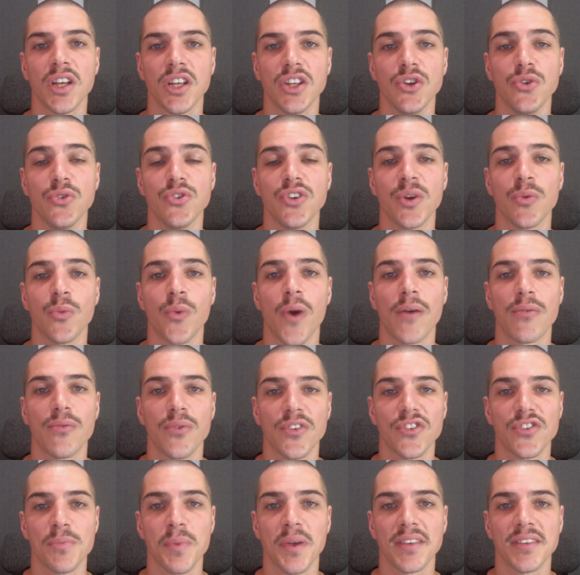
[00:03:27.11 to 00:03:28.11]
using
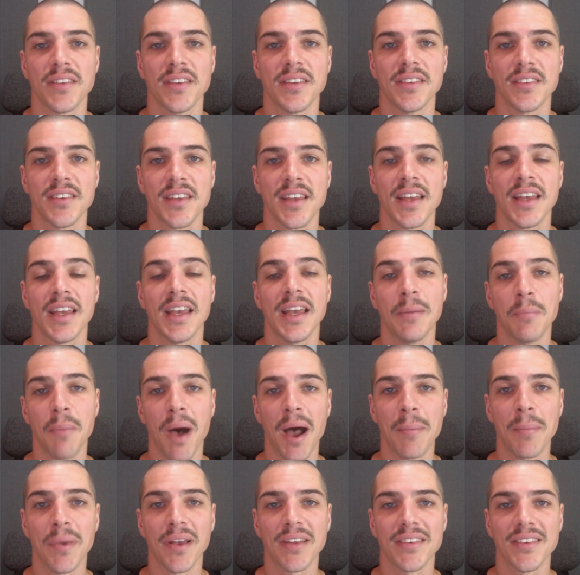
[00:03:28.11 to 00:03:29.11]
reference mixes in
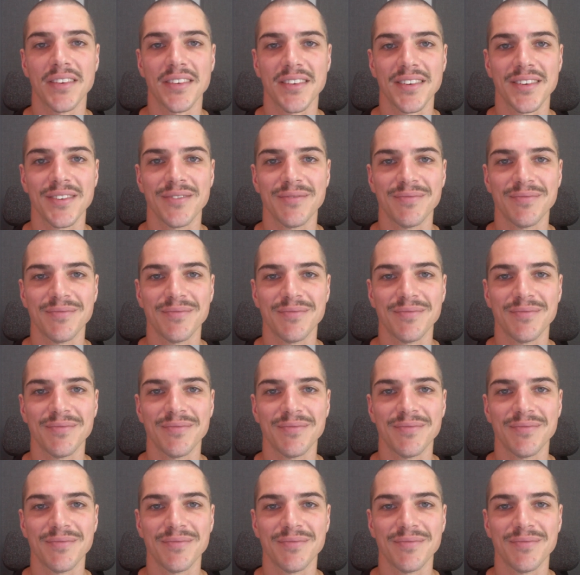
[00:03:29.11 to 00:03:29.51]
my mixes.